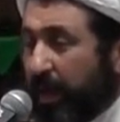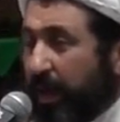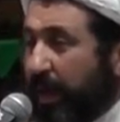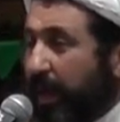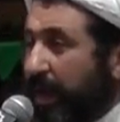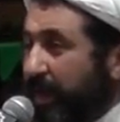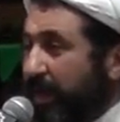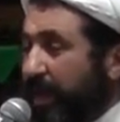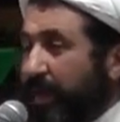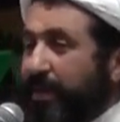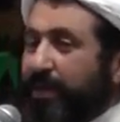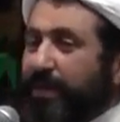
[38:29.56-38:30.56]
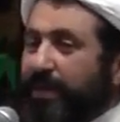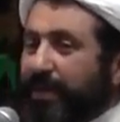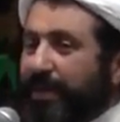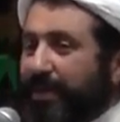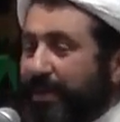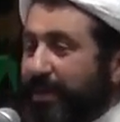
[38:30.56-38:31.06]
Indeed,
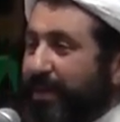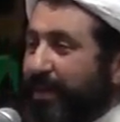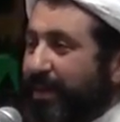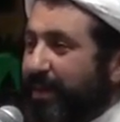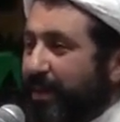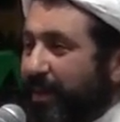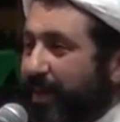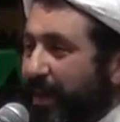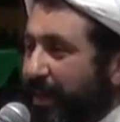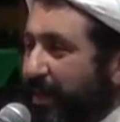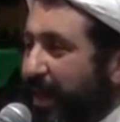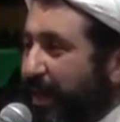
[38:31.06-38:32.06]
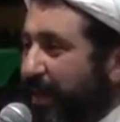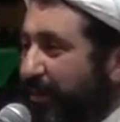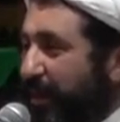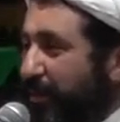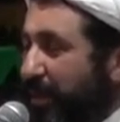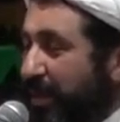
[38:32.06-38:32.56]
it can
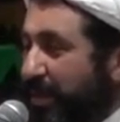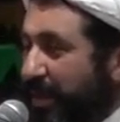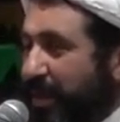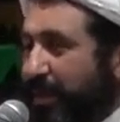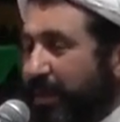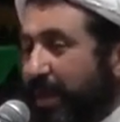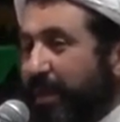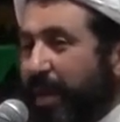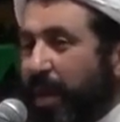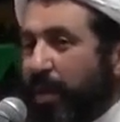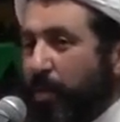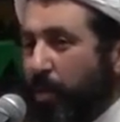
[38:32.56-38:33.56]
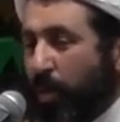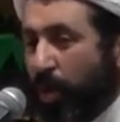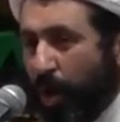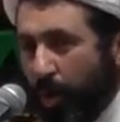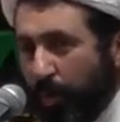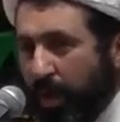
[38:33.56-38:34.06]
even be said that a
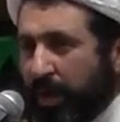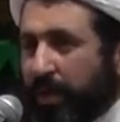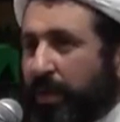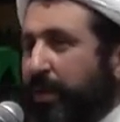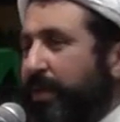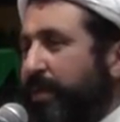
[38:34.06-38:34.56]
mu'min,